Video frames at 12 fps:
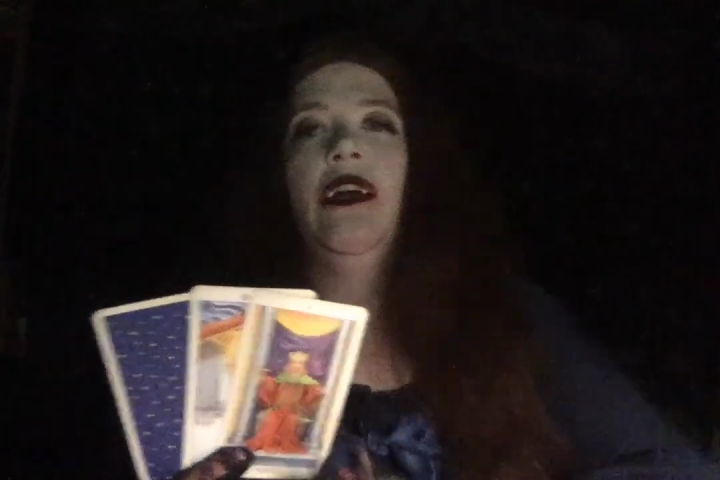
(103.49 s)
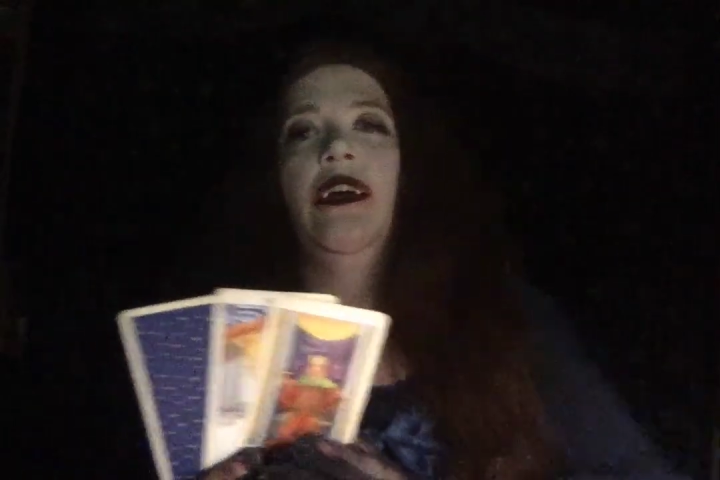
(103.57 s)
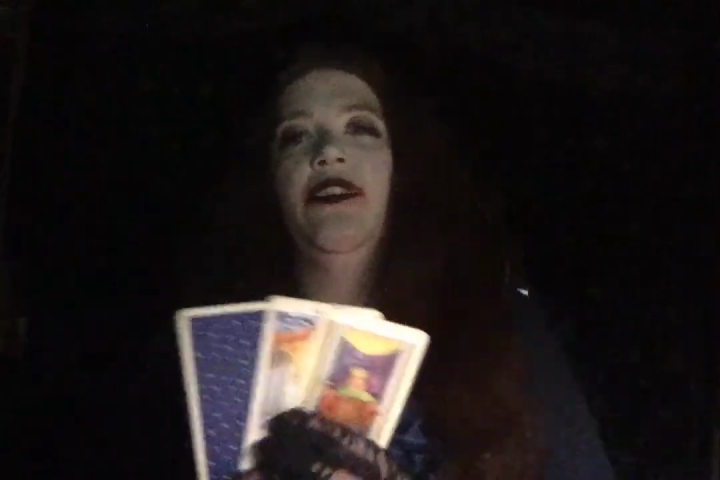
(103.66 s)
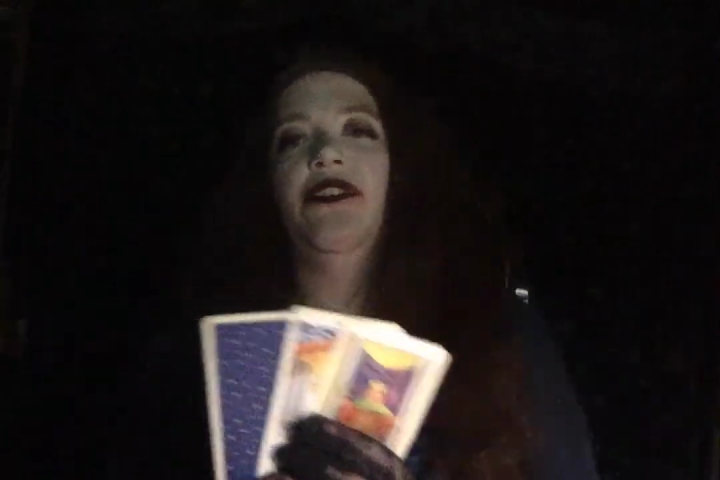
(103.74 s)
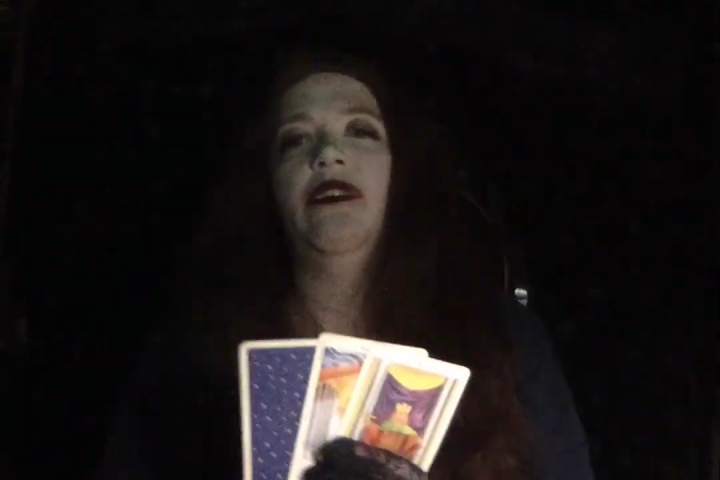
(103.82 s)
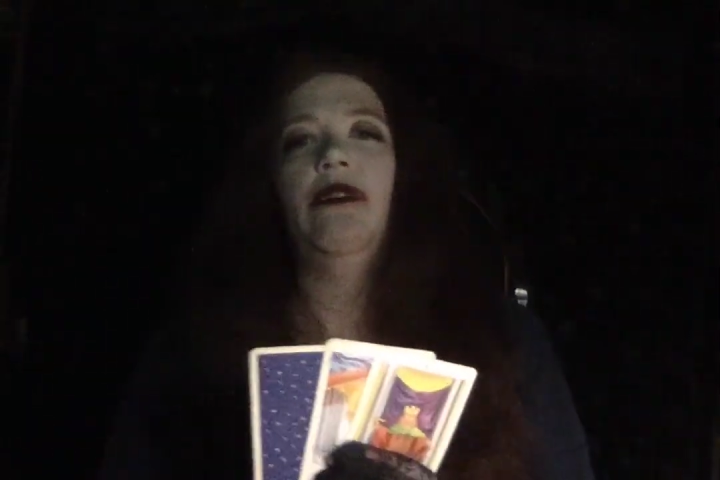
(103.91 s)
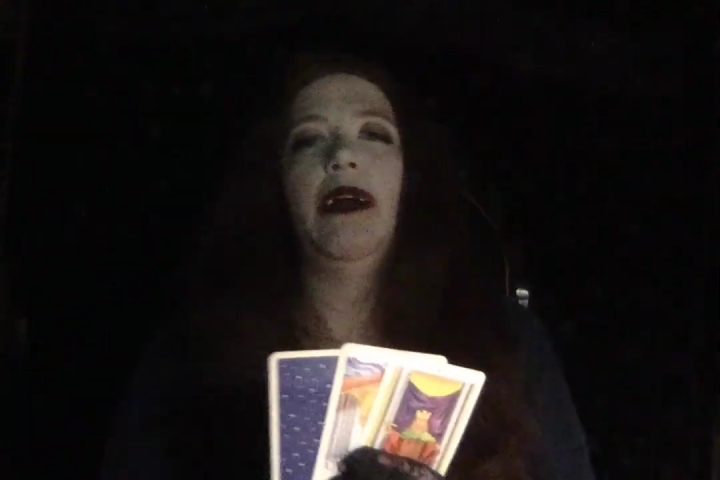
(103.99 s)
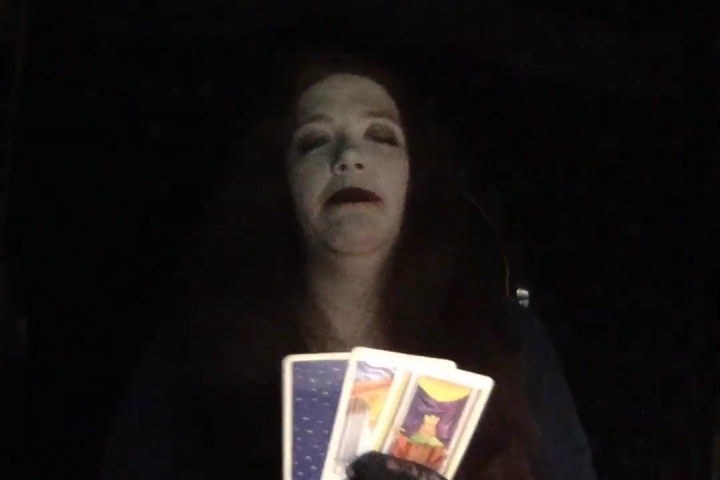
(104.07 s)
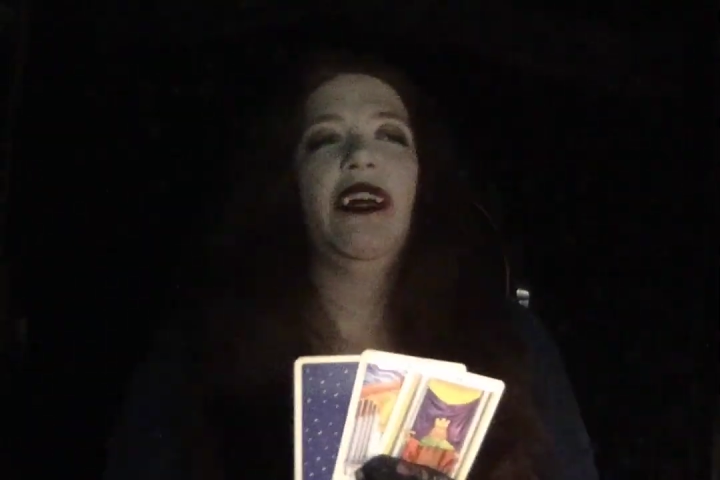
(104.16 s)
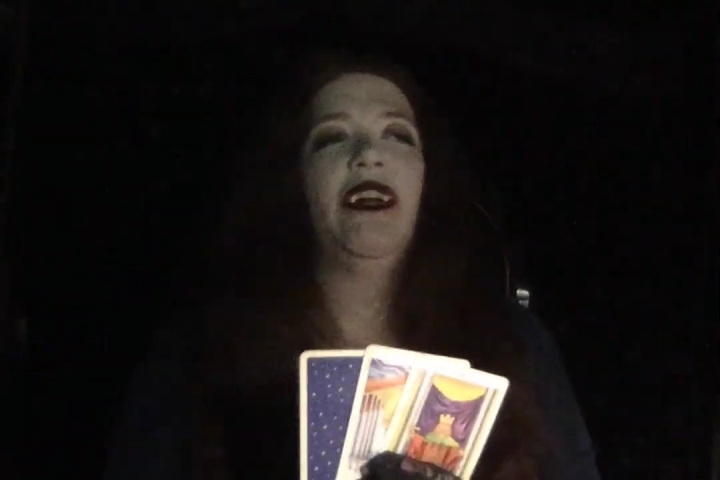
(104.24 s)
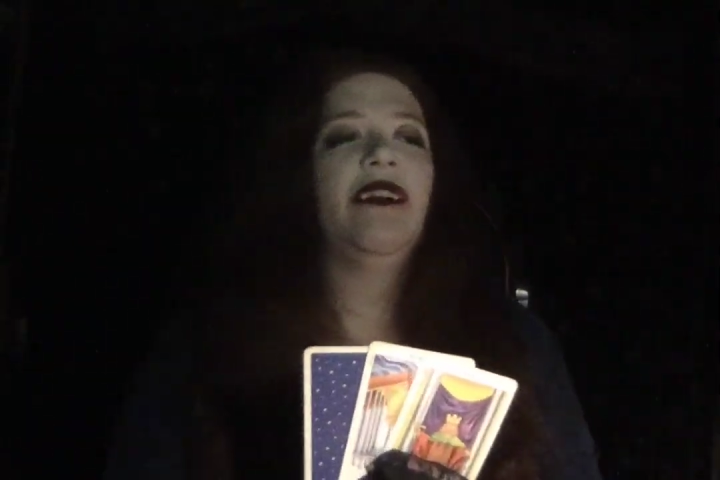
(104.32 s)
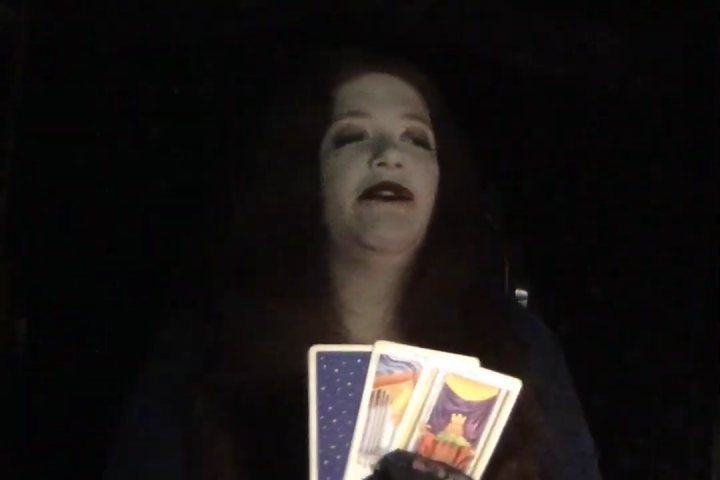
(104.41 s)
So I'm
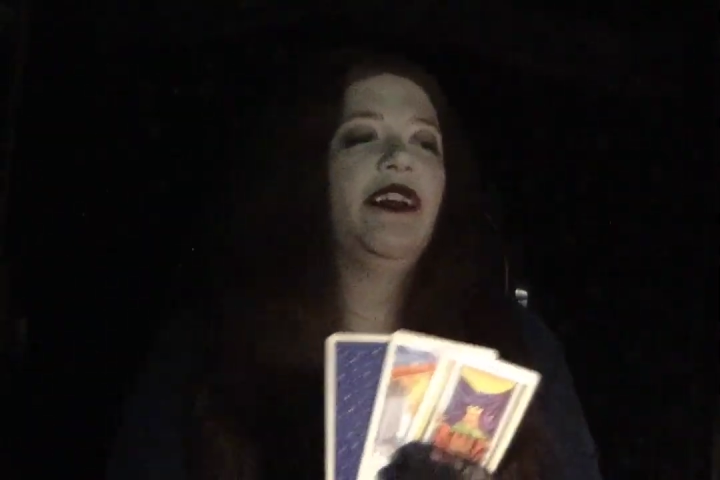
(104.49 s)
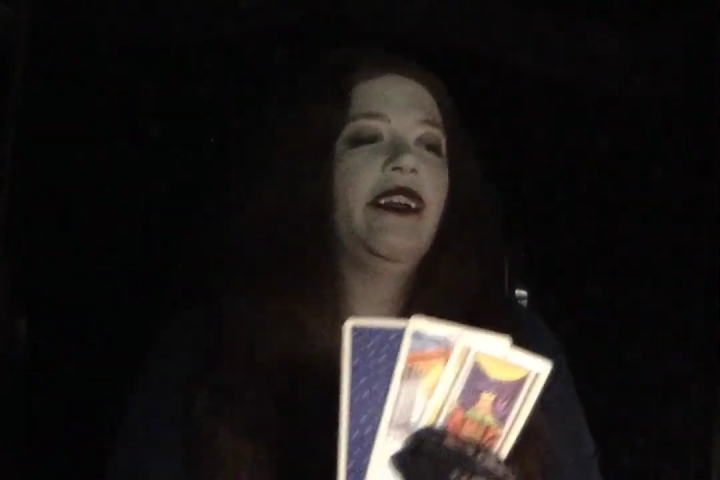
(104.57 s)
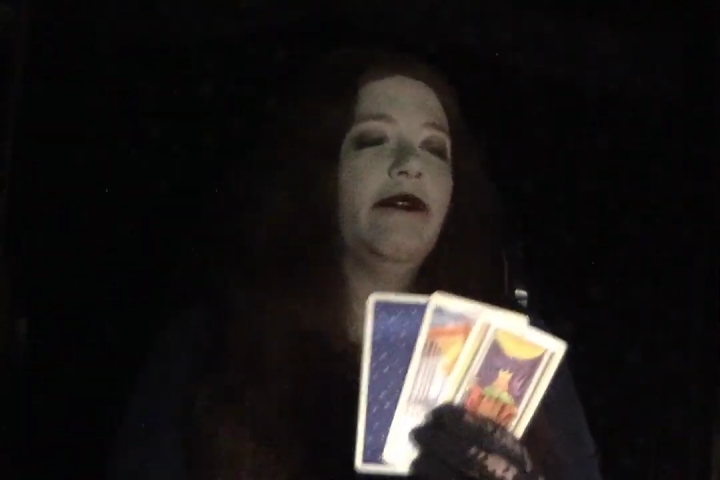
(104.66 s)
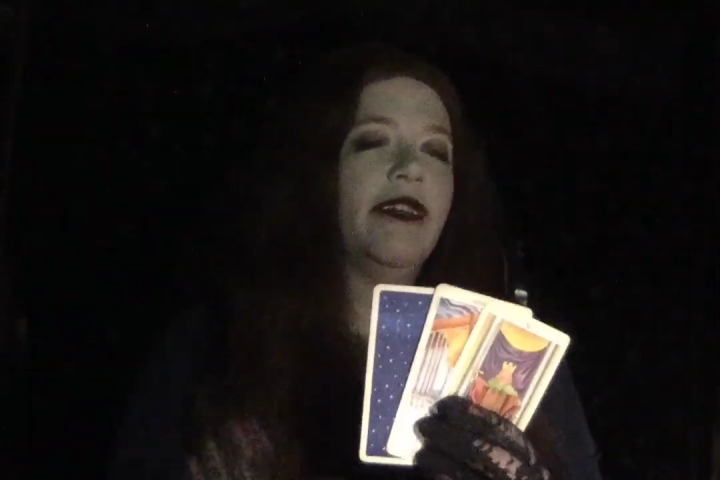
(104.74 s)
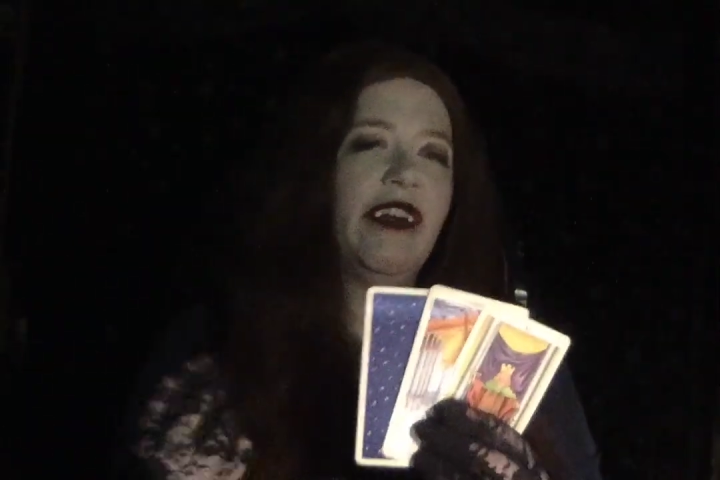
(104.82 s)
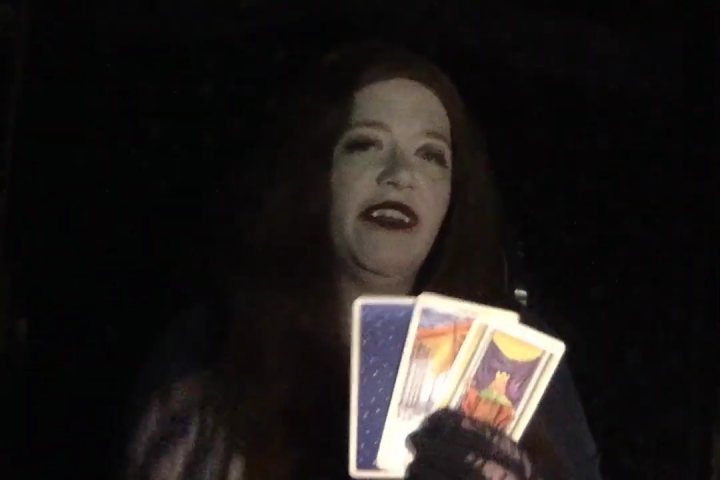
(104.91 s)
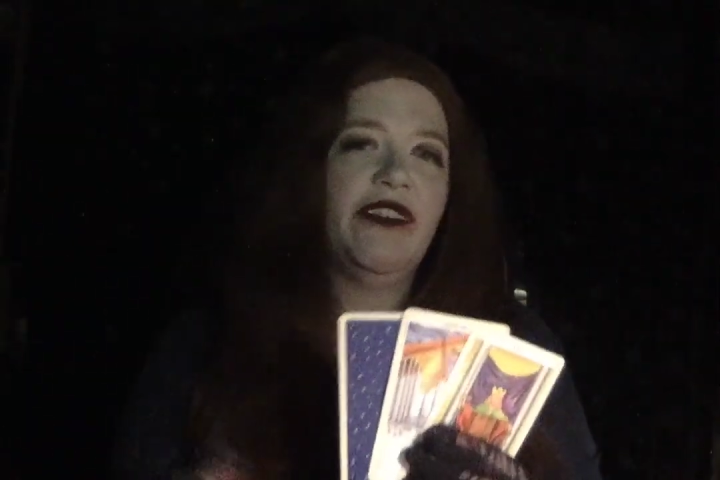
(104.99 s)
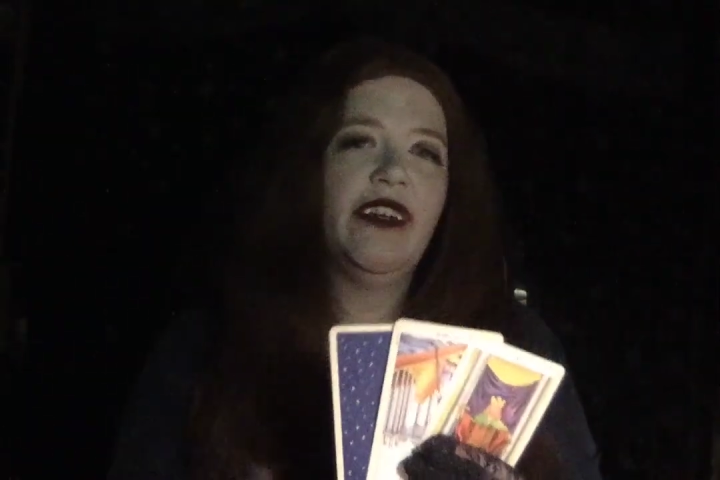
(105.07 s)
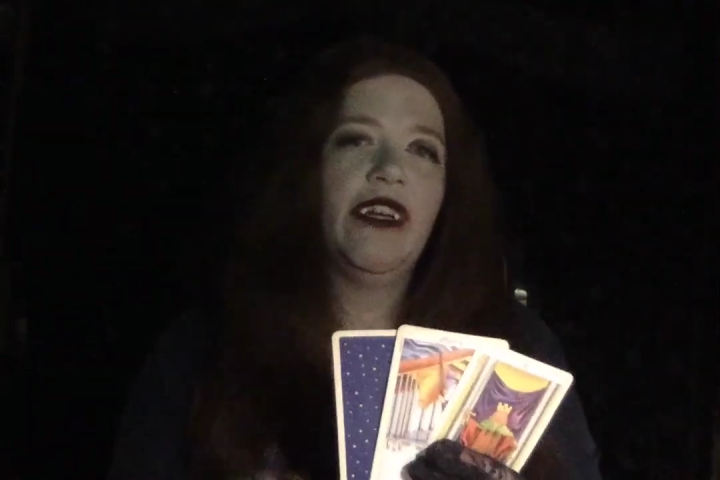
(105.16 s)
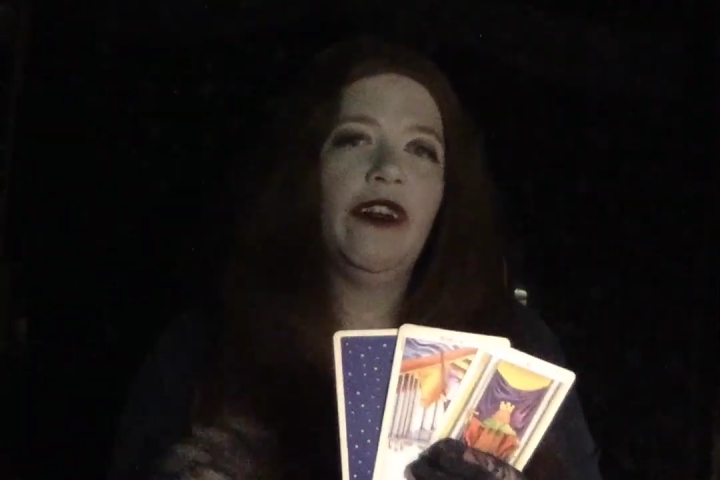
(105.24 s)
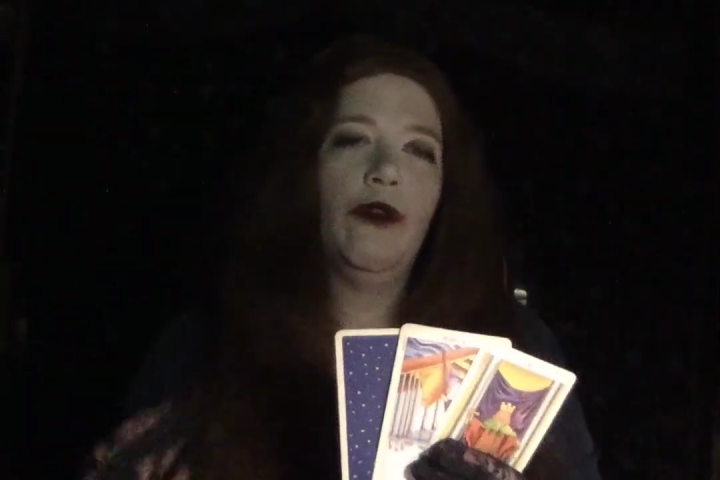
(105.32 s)
kind of, guessing,